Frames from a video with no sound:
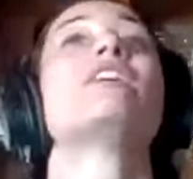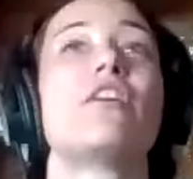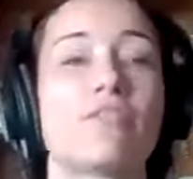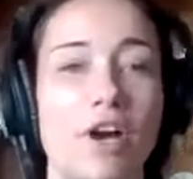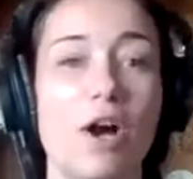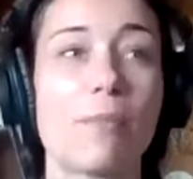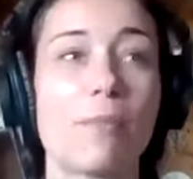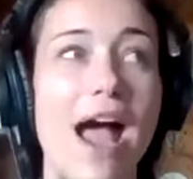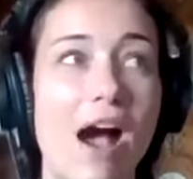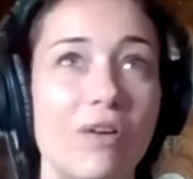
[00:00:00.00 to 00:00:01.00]
enough come
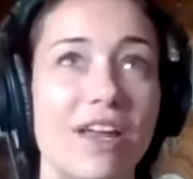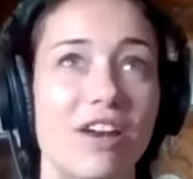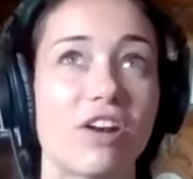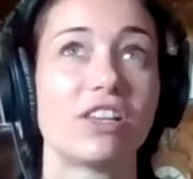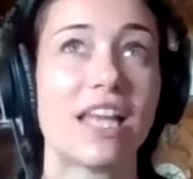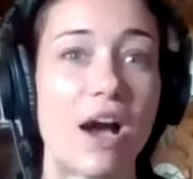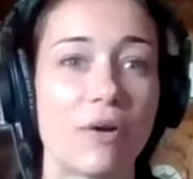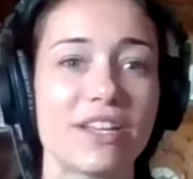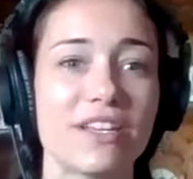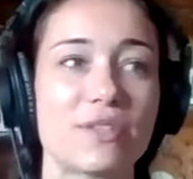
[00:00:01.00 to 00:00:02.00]
out and are
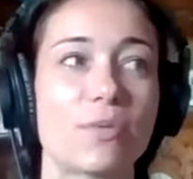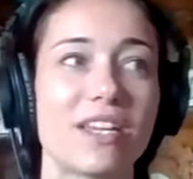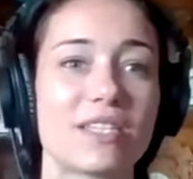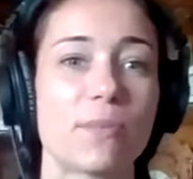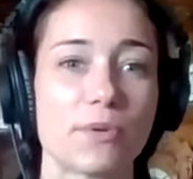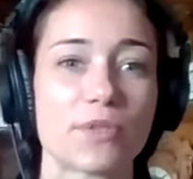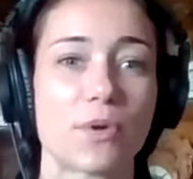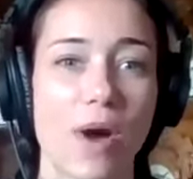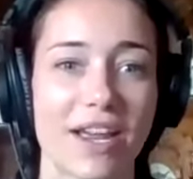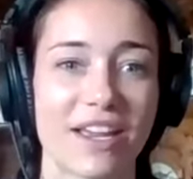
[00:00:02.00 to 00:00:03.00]
loudest when it's most
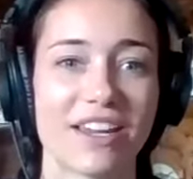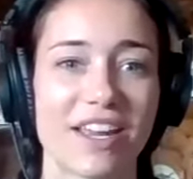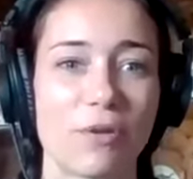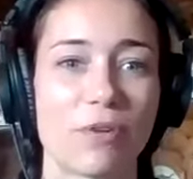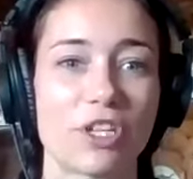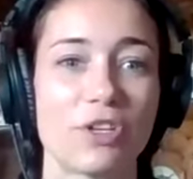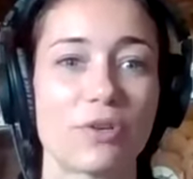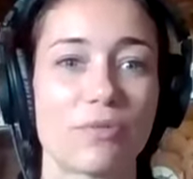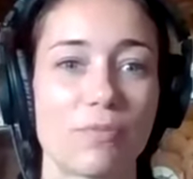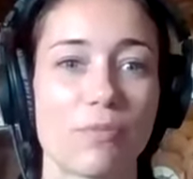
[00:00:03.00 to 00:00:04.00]
quiet. And when
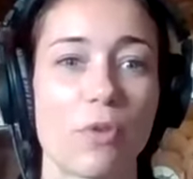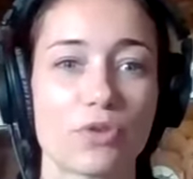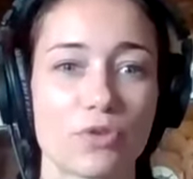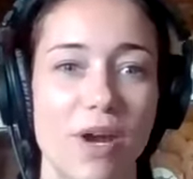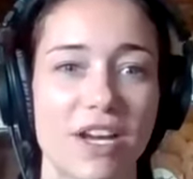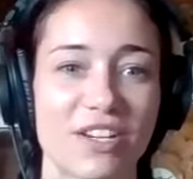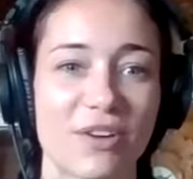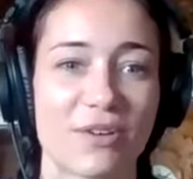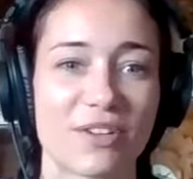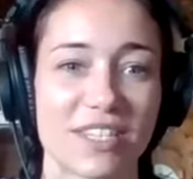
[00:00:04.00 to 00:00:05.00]
you're most ready to
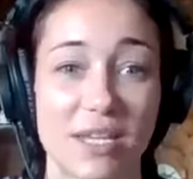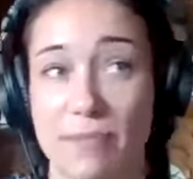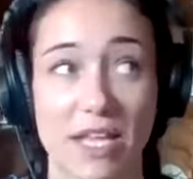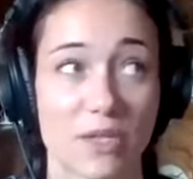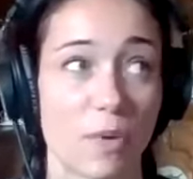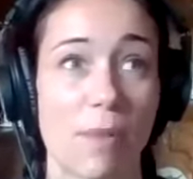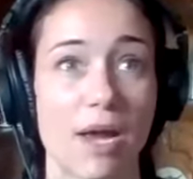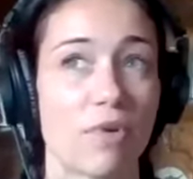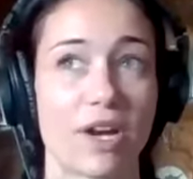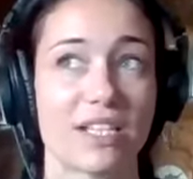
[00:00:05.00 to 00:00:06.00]
go to sleep, that's when
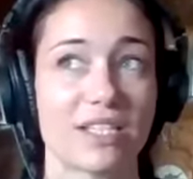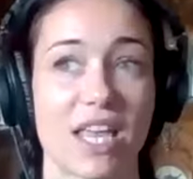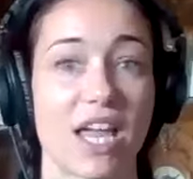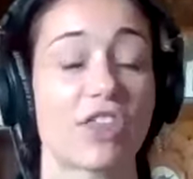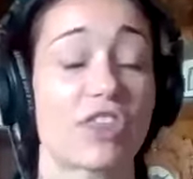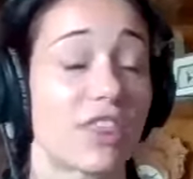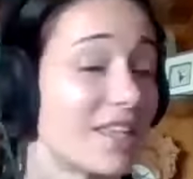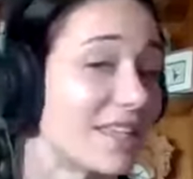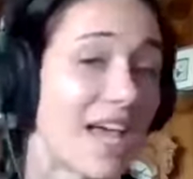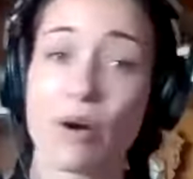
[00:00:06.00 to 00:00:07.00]
my brain's like the
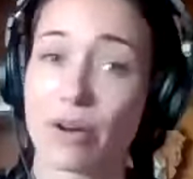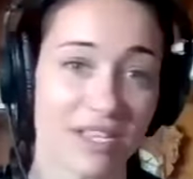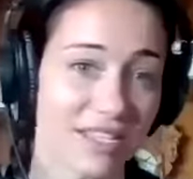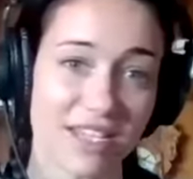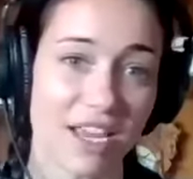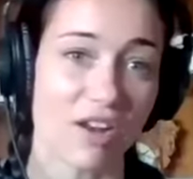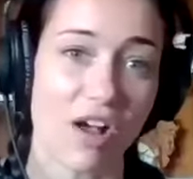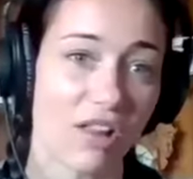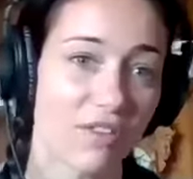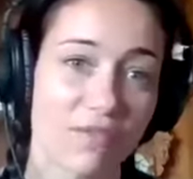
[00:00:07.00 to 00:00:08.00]
loudest and all
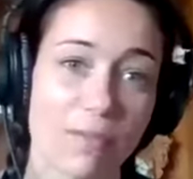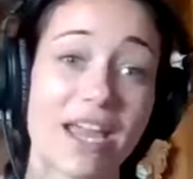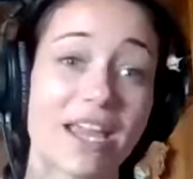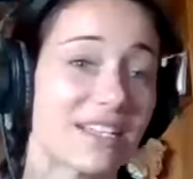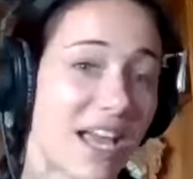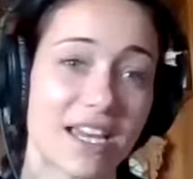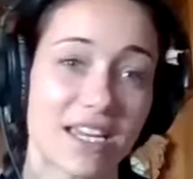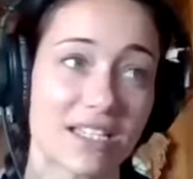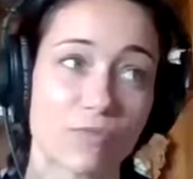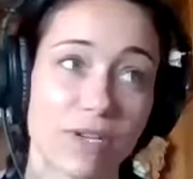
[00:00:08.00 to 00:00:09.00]
of my
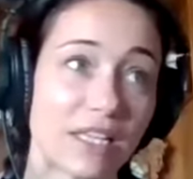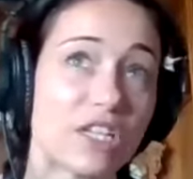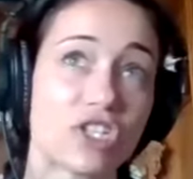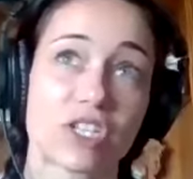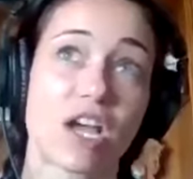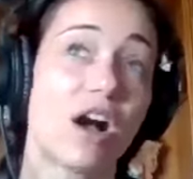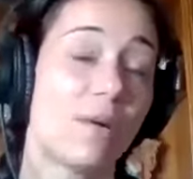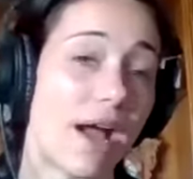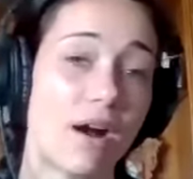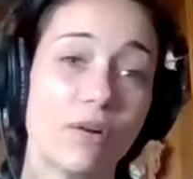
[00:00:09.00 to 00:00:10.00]
anxieties really just
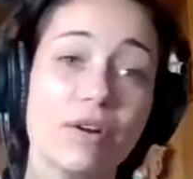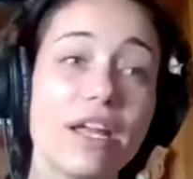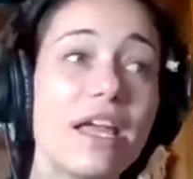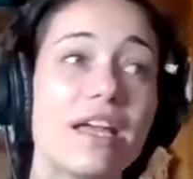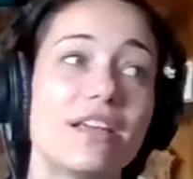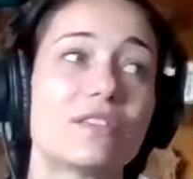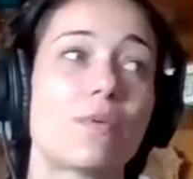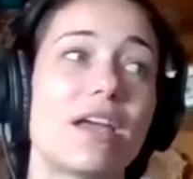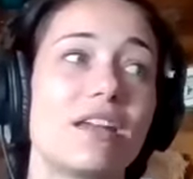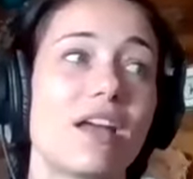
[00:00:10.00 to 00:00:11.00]
come out, is
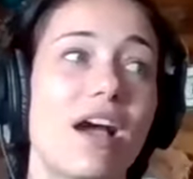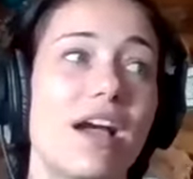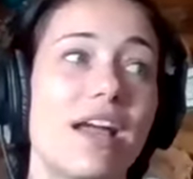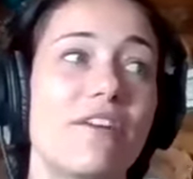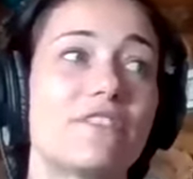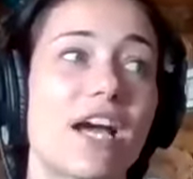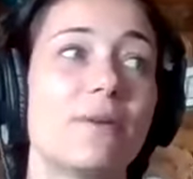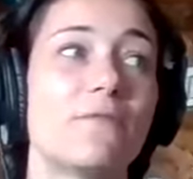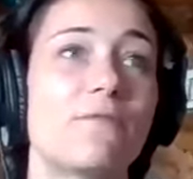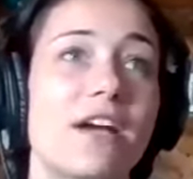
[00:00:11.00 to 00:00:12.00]
when I have
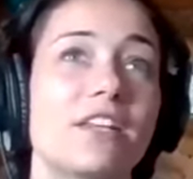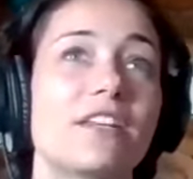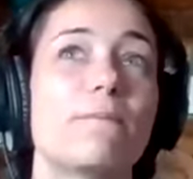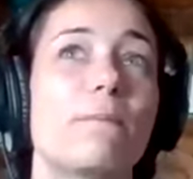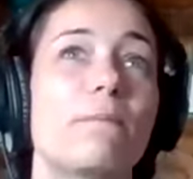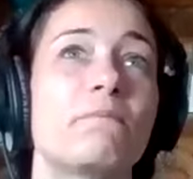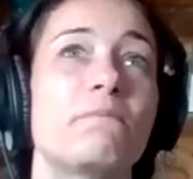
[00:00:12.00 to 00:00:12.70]
time to finally